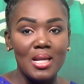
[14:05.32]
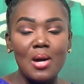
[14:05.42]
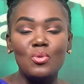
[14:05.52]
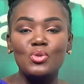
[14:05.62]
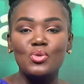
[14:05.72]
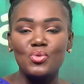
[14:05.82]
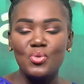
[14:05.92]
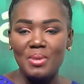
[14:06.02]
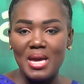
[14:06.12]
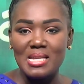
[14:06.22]
Now we two
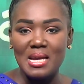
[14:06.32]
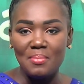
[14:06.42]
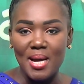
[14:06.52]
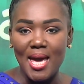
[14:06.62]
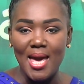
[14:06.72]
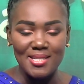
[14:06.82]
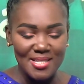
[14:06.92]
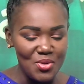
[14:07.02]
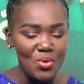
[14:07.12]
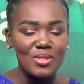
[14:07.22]
gum edia my e
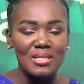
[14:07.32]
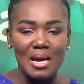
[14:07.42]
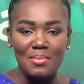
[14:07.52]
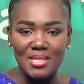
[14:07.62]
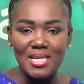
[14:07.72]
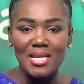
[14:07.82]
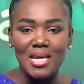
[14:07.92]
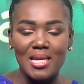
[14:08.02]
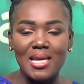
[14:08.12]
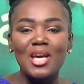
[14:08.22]
siko sika me see a
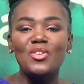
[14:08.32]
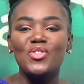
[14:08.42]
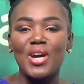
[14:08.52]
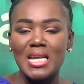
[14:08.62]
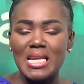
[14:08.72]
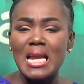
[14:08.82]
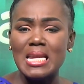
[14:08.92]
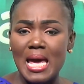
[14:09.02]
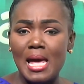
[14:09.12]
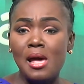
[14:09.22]
day. Chani the
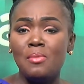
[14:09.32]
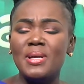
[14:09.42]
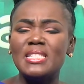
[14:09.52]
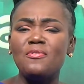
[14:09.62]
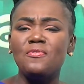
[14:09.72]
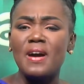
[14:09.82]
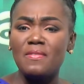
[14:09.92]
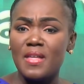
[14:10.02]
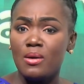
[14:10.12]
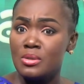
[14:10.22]
end mecha five
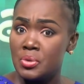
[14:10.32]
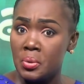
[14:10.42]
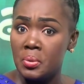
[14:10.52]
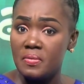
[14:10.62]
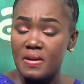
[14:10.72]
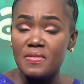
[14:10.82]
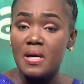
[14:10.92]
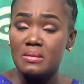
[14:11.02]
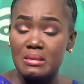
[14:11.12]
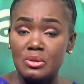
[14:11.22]
thousand oh five
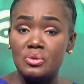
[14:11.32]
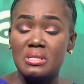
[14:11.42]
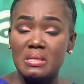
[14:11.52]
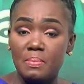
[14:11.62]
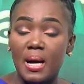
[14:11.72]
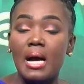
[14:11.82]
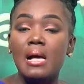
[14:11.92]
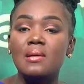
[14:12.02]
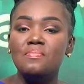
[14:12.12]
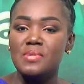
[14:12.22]
thousand to nipa
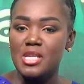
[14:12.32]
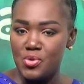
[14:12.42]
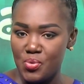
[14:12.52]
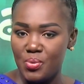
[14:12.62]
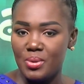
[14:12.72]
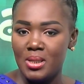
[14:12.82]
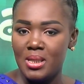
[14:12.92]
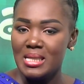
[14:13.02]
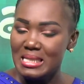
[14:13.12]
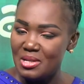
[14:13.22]
mino.
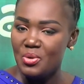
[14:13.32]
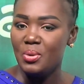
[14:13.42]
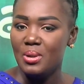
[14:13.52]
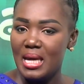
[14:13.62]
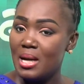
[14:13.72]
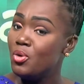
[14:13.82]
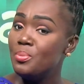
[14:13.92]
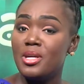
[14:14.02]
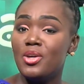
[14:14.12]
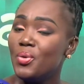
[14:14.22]
Intino, it could
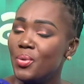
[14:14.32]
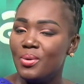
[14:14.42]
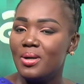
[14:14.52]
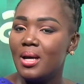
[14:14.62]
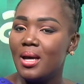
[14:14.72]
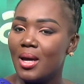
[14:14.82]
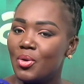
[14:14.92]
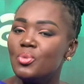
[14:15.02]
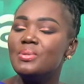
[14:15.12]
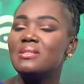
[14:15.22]
be you, it
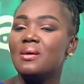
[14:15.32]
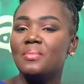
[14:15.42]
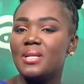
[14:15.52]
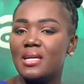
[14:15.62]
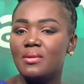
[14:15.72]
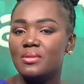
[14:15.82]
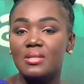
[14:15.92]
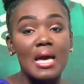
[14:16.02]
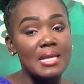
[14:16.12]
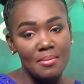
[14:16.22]
could be somebody else.
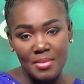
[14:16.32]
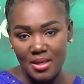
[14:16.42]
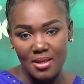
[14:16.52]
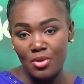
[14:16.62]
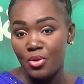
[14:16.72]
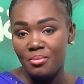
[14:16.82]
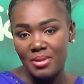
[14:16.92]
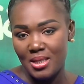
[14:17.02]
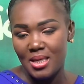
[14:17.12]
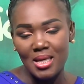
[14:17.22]
Yeme, no
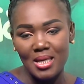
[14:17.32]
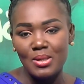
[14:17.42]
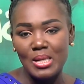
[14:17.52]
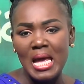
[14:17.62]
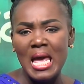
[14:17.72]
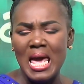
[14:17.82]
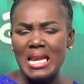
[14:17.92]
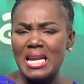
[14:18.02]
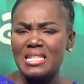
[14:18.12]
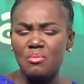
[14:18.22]
me eh.
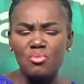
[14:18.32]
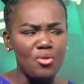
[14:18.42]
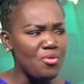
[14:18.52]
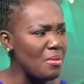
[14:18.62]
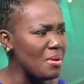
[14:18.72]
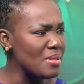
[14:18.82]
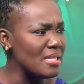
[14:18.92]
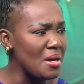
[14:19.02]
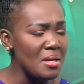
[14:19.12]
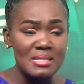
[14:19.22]
That's a bro for baby
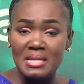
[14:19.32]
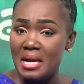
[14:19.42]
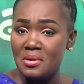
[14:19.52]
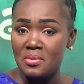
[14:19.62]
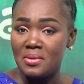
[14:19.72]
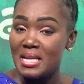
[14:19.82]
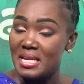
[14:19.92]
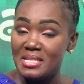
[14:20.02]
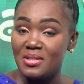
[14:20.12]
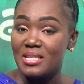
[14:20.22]
so it's no
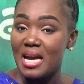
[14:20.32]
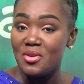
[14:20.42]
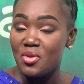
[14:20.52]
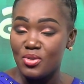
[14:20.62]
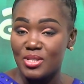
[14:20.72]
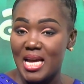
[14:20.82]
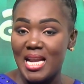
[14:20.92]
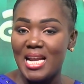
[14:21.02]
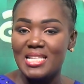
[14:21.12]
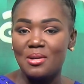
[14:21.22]
it's kind of
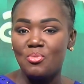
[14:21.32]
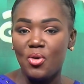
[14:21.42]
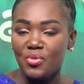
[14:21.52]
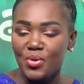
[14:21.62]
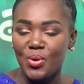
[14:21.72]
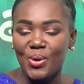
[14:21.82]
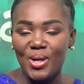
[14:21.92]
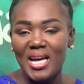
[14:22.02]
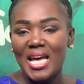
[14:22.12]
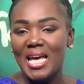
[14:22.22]
that's a bro for
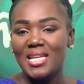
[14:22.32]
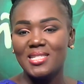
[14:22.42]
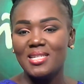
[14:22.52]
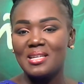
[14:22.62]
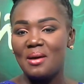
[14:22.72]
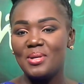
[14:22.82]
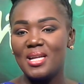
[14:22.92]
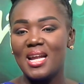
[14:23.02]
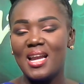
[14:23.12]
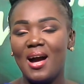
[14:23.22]
no it's just coming
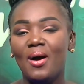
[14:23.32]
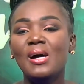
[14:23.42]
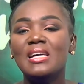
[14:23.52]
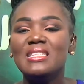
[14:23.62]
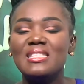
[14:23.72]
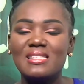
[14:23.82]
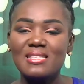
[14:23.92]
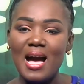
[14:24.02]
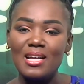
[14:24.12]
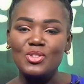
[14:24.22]
in and out. Into
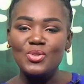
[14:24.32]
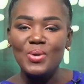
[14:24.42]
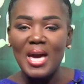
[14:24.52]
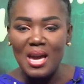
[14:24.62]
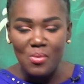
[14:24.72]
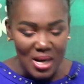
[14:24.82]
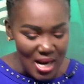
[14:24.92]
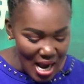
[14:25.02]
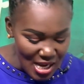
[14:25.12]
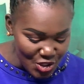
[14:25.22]
star two eight one
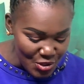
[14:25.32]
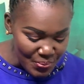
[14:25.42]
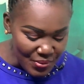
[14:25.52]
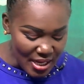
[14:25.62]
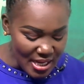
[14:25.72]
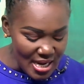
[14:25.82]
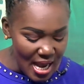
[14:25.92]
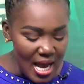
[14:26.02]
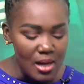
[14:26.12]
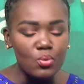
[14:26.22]
hash.
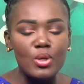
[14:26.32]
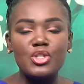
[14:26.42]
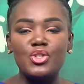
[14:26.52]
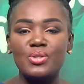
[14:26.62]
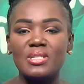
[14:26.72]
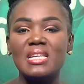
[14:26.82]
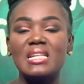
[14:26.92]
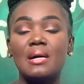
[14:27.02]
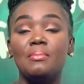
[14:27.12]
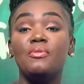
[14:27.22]
Na what you see
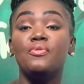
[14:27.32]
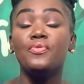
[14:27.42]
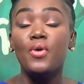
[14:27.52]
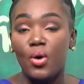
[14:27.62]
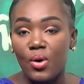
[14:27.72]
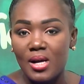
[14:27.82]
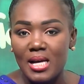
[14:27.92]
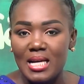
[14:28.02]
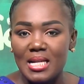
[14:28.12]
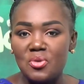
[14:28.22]
number four
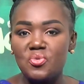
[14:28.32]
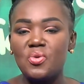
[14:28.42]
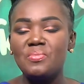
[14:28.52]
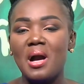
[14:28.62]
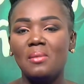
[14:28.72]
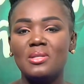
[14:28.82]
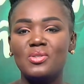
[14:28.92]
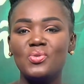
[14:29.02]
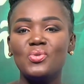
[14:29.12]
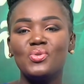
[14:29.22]
na do be abet
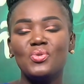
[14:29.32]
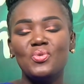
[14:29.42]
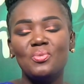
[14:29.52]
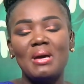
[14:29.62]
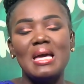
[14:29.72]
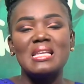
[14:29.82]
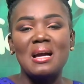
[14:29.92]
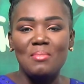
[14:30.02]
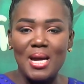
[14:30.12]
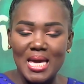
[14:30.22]
no to gum e de
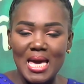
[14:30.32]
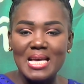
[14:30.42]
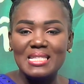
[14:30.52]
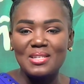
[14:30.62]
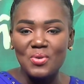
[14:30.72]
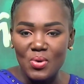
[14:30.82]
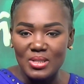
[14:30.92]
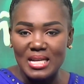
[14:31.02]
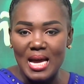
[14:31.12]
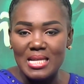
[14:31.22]
amaye e siko
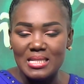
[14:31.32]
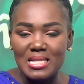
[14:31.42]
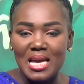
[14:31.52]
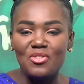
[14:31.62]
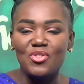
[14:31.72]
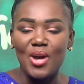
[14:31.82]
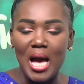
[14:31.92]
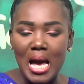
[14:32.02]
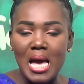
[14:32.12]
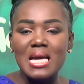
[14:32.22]
sika ye se den
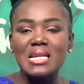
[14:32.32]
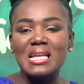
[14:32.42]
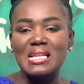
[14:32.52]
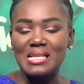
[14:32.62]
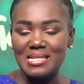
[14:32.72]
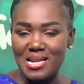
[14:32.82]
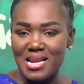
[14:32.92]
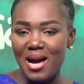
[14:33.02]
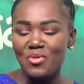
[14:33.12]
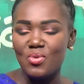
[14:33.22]
twa de
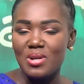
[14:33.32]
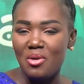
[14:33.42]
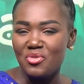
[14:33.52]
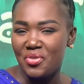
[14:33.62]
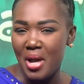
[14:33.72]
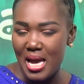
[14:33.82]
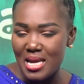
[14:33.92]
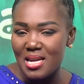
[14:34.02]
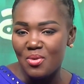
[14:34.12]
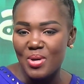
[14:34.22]
disena no na utwa ye
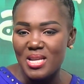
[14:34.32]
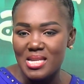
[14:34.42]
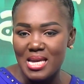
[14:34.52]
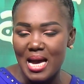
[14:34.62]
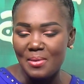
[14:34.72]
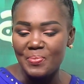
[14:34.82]
na we ndia